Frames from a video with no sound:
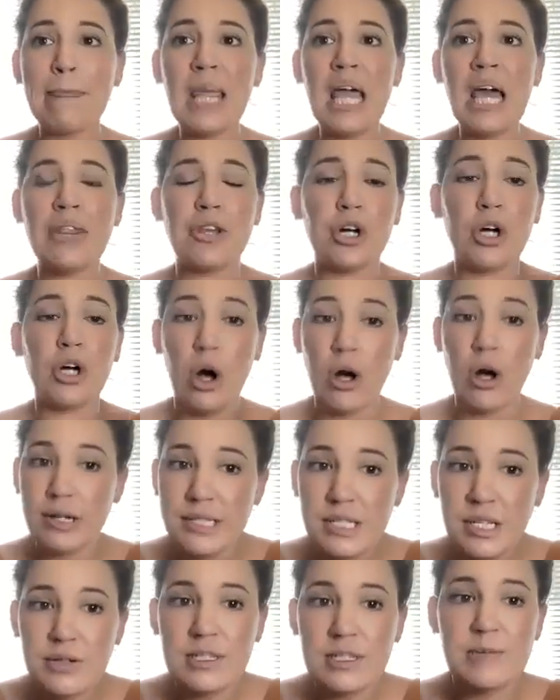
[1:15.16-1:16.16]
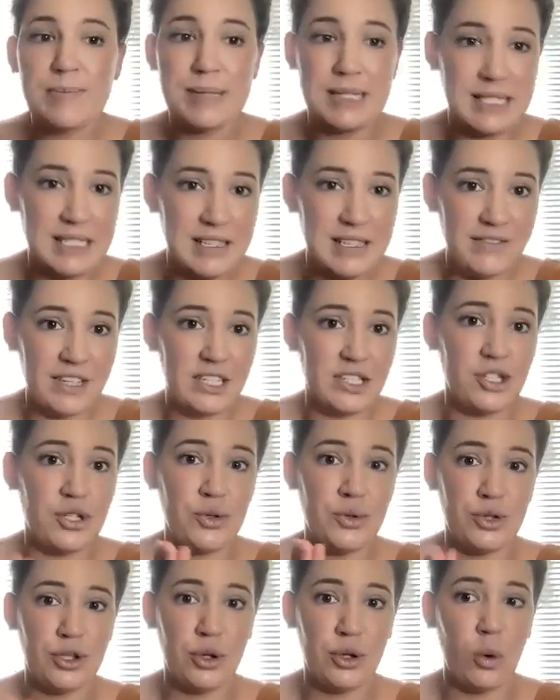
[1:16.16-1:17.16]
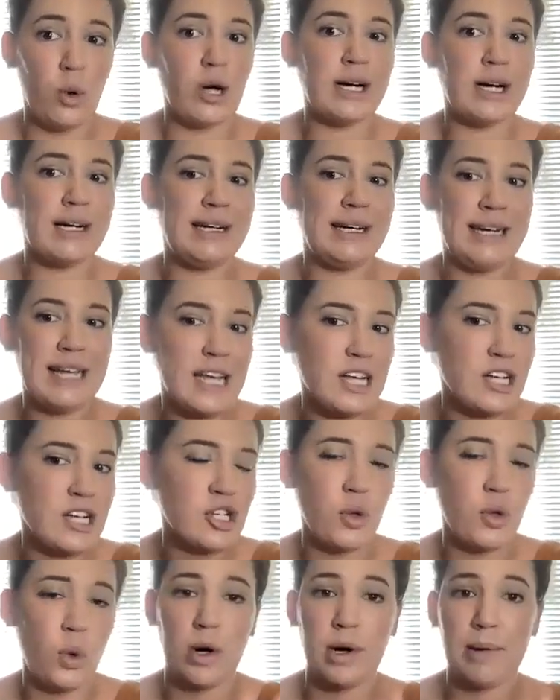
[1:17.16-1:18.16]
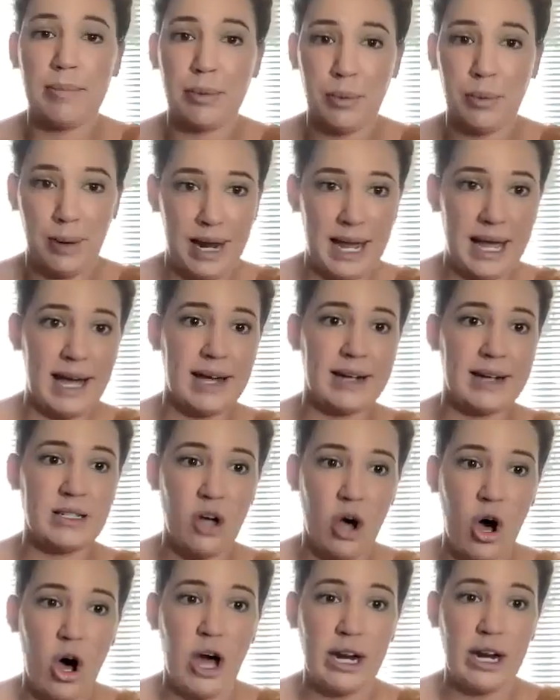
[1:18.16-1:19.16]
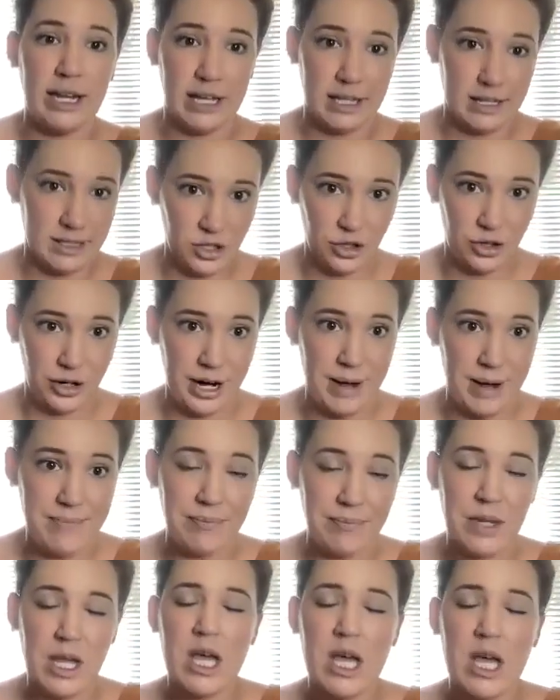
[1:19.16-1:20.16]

And they're also specific to your niche or brand on Instagram.